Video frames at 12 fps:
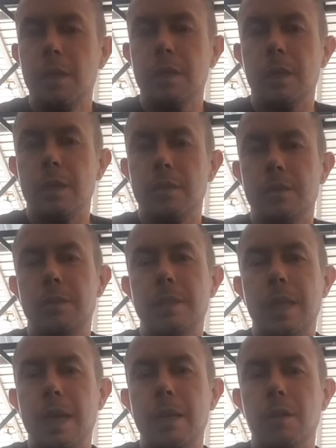that
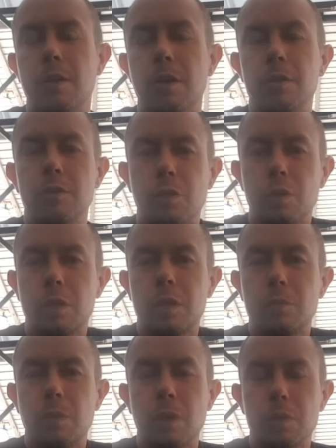they are talking
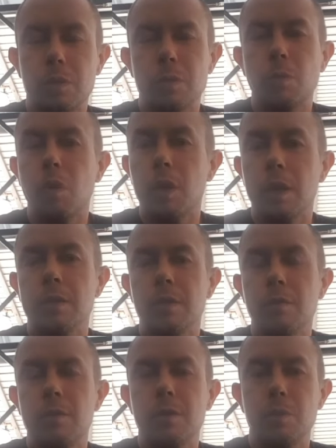about the small end
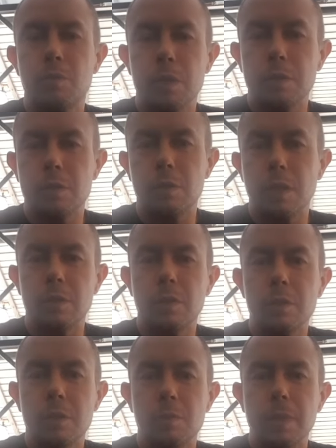of the compressor and
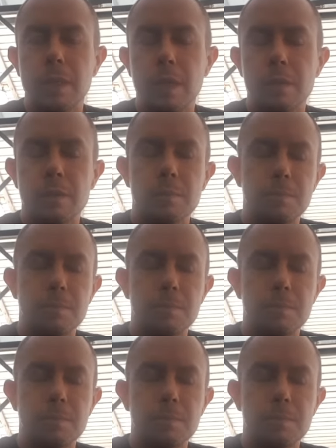not the big end.